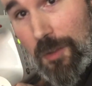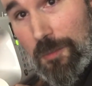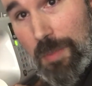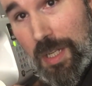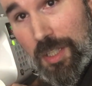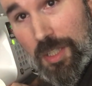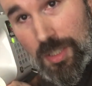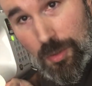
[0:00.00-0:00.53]
I've
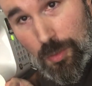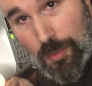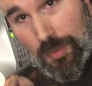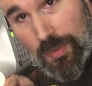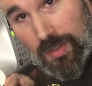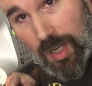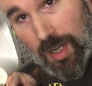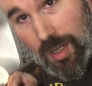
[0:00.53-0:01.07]
been
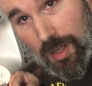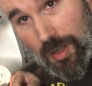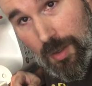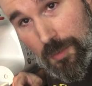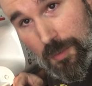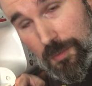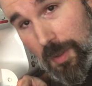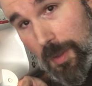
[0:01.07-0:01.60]
accused
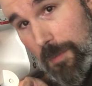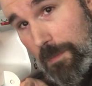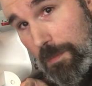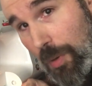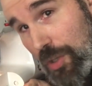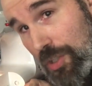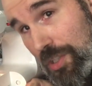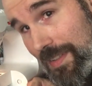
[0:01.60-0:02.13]
of
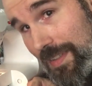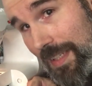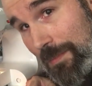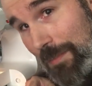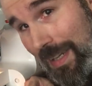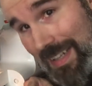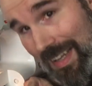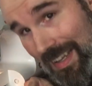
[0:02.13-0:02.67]

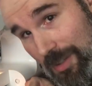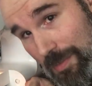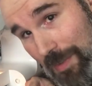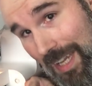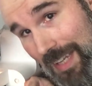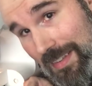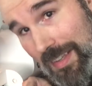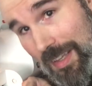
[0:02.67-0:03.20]
purchasing my dice
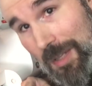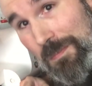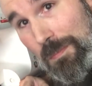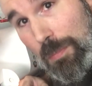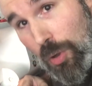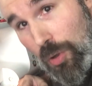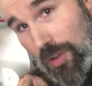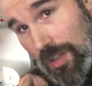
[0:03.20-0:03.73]
bags in
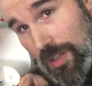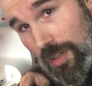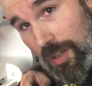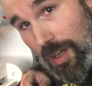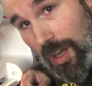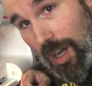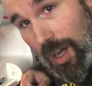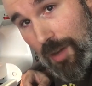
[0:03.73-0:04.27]
bulk
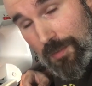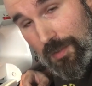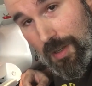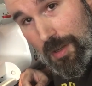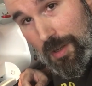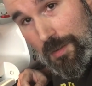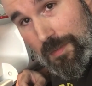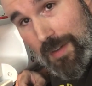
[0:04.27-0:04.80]
off
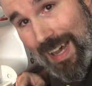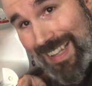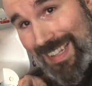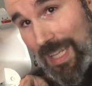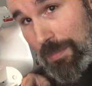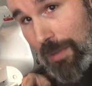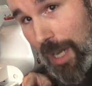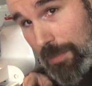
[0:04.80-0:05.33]
of
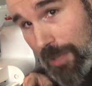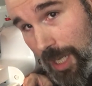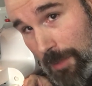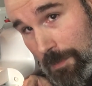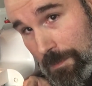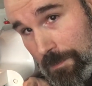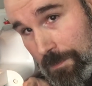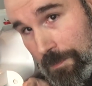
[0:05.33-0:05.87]

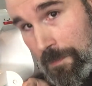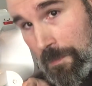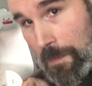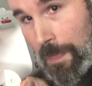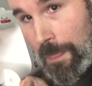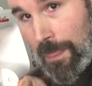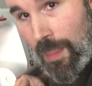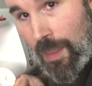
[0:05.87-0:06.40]
Alibaba,
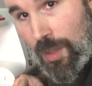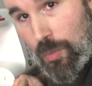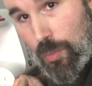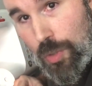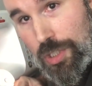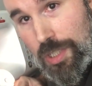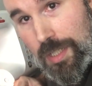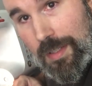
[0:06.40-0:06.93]

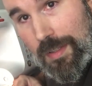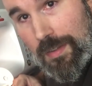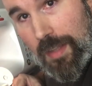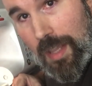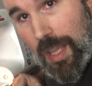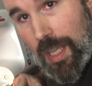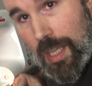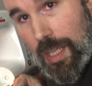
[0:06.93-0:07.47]
which is
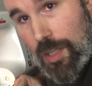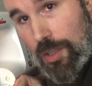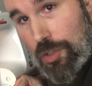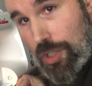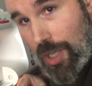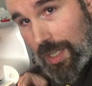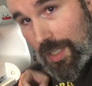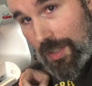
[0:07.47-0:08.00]
a
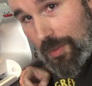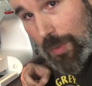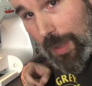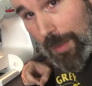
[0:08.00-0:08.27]
Chinese